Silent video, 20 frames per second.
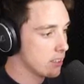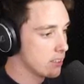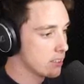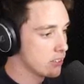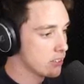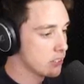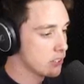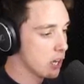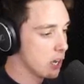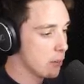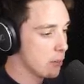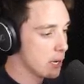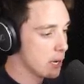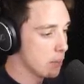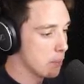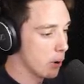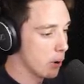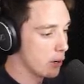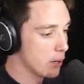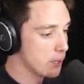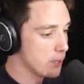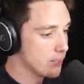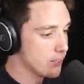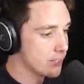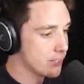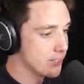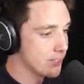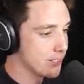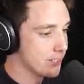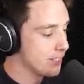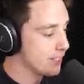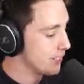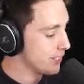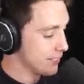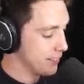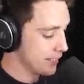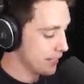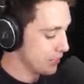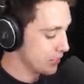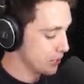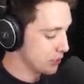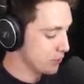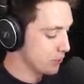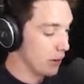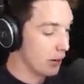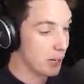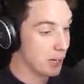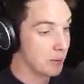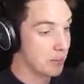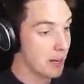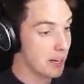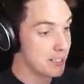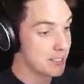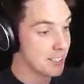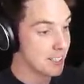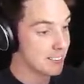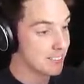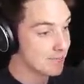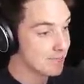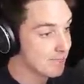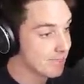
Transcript: so many bodies. That's just fucking amazing.